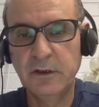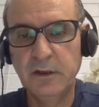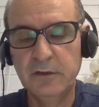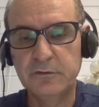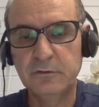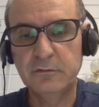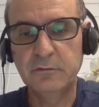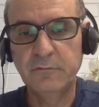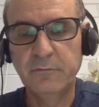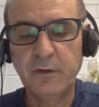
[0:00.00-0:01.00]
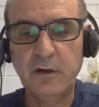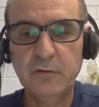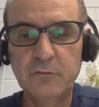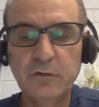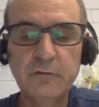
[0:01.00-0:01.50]
So
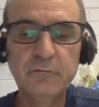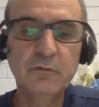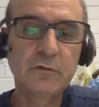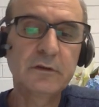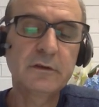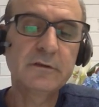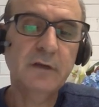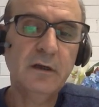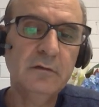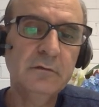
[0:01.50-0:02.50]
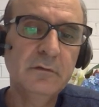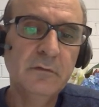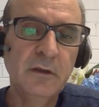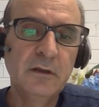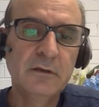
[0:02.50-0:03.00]
how do I work this out?
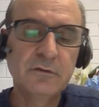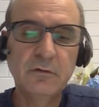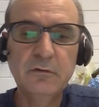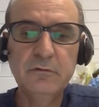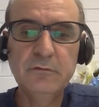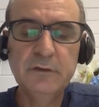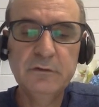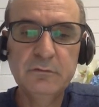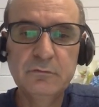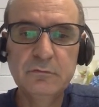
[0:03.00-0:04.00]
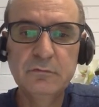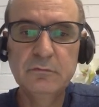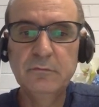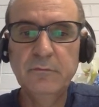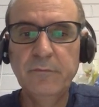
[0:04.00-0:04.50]
So all you need to
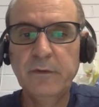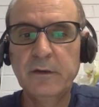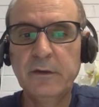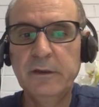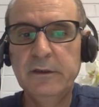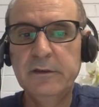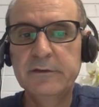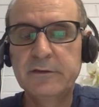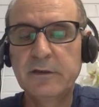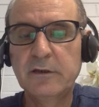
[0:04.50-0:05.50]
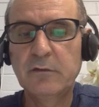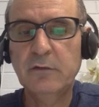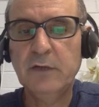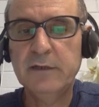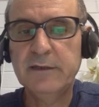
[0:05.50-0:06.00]
do is
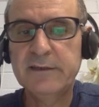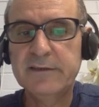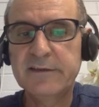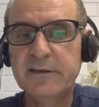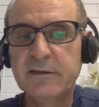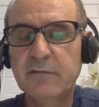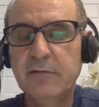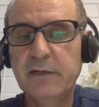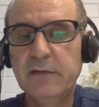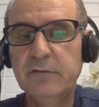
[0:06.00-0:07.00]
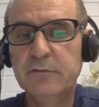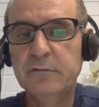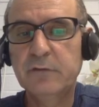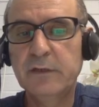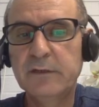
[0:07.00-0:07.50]
look at a set of values
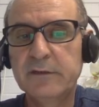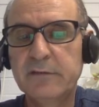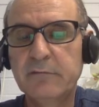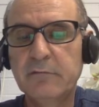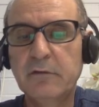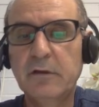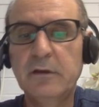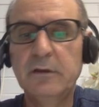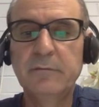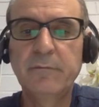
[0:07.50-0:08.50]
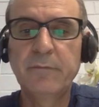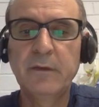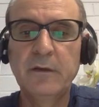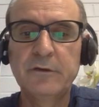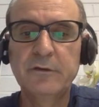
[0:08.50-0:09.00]
for x and y.
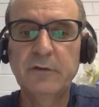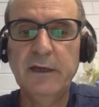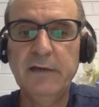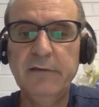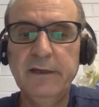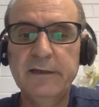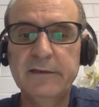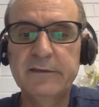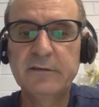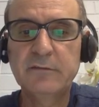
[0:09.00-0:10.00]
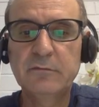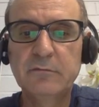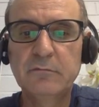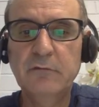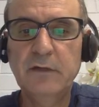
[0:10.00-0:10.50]
So you have x equal
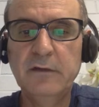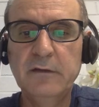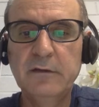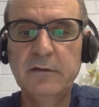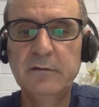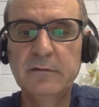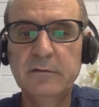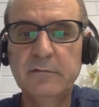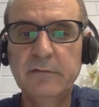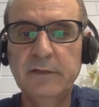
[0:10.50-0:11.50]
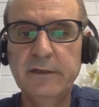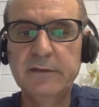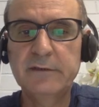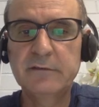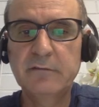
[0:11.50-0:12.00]
to 1. When
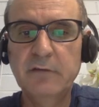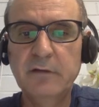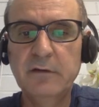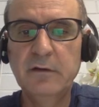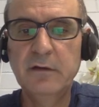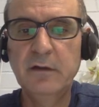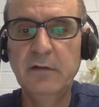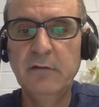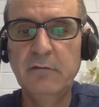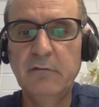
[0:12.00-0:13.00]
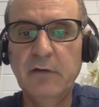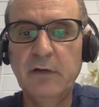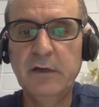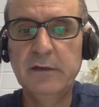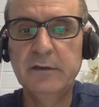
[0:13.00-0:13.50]
x is 1,
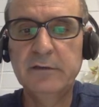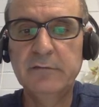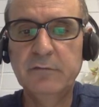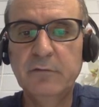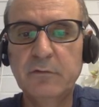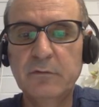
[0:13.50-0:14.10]
y is 4.